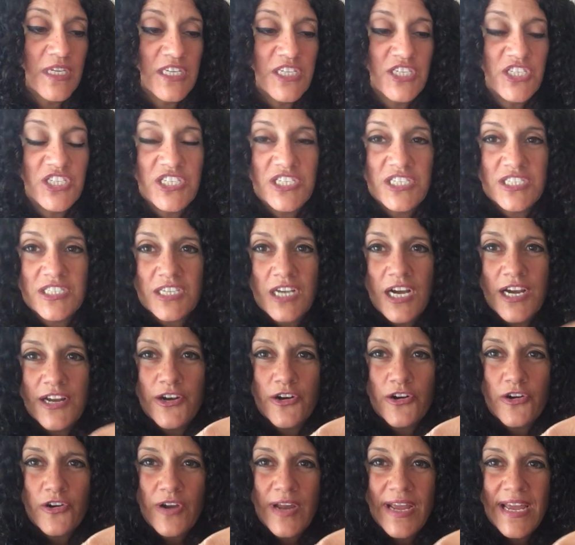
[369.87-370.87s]
she's got
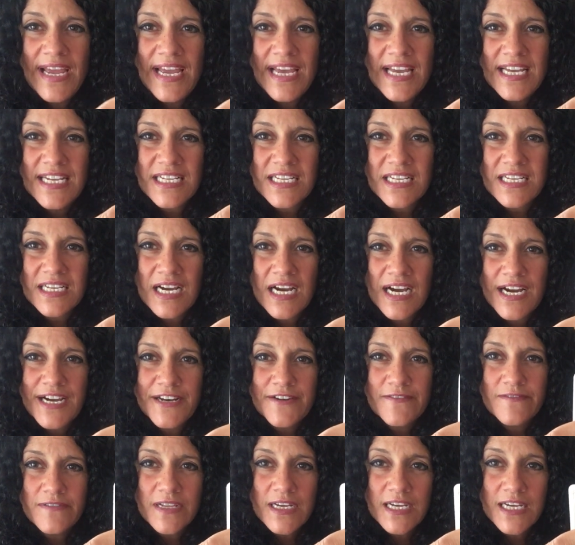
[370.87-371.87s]
her head kind
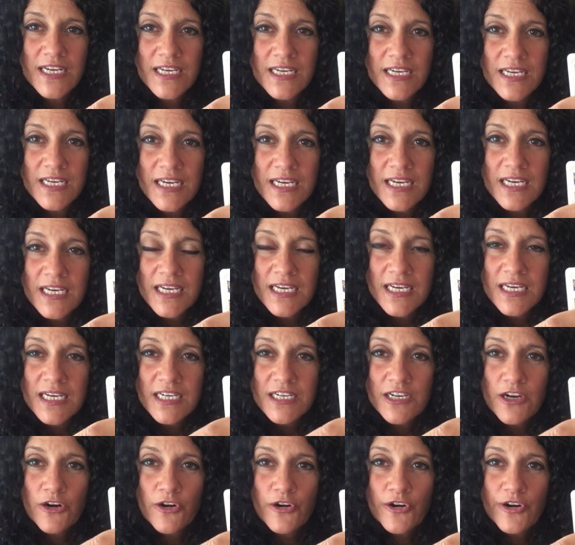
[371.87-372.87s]
of like,
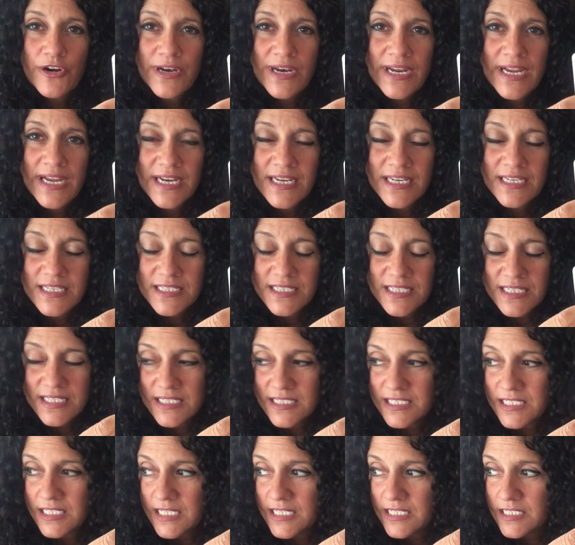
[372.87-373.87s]
her neck is,
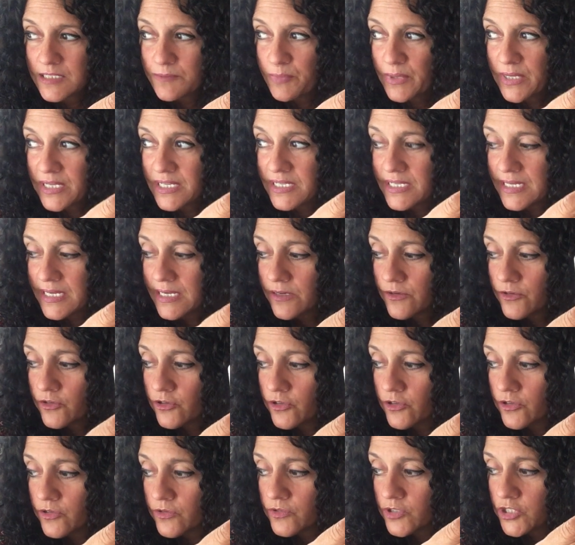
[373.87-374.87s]
is, is bent down,
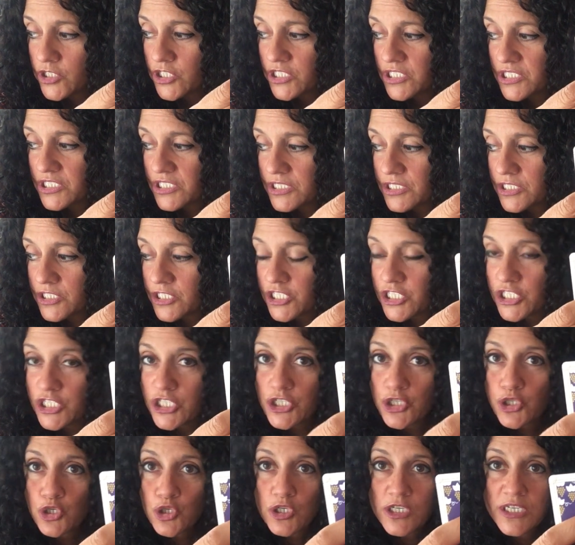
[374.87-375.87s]
you know, she's,
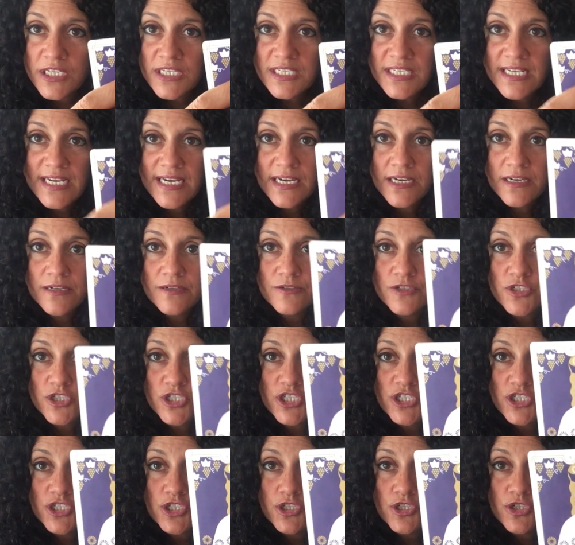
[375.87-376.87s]
she's looking down,
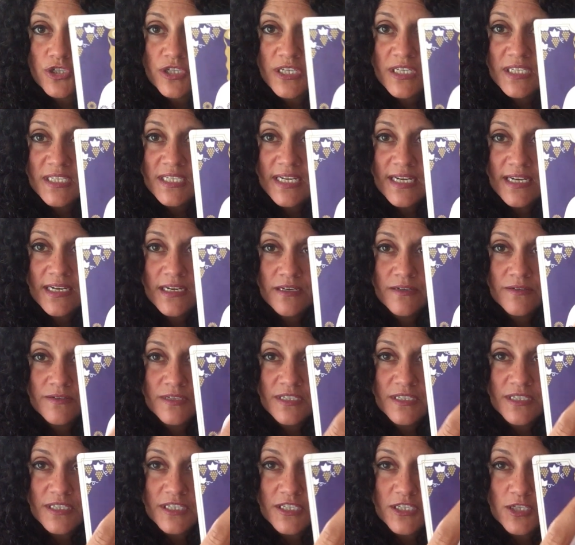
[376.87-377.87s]
she's looking down
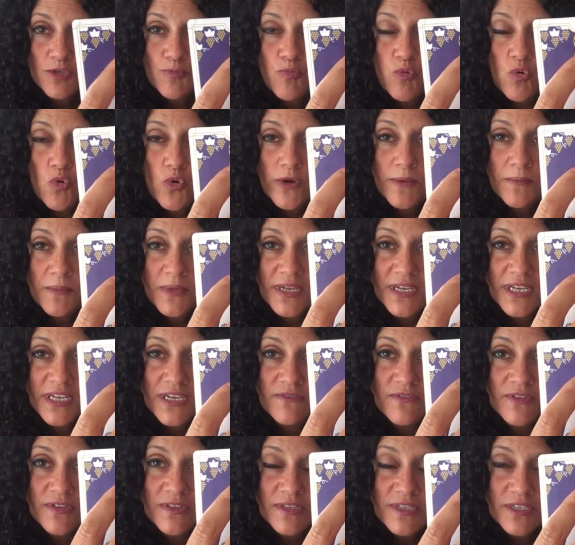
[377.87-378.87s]
in disappointment,
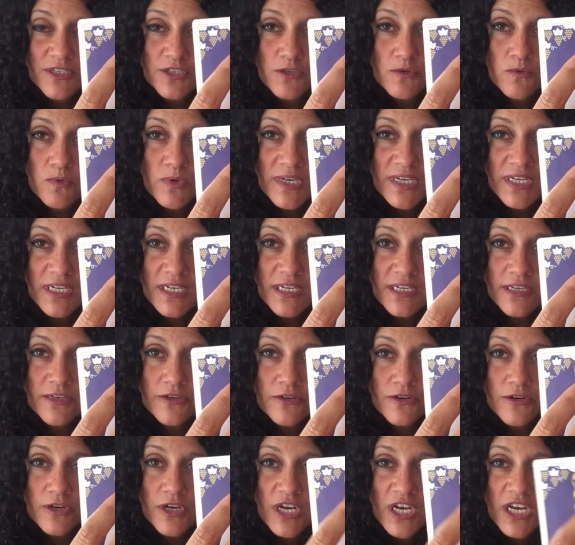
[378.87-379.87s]
even this queen
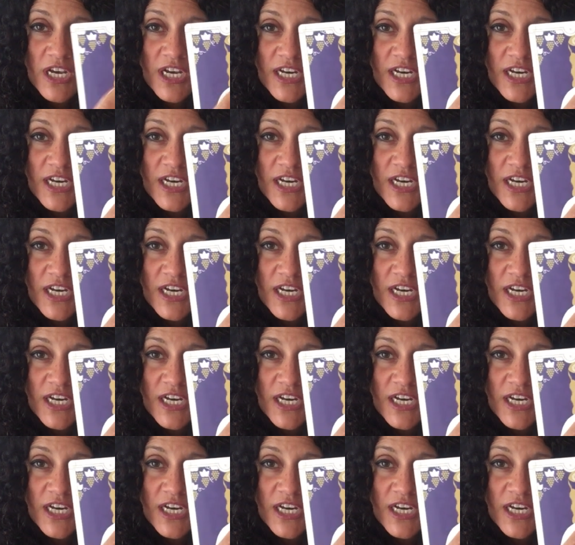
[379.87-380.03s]
here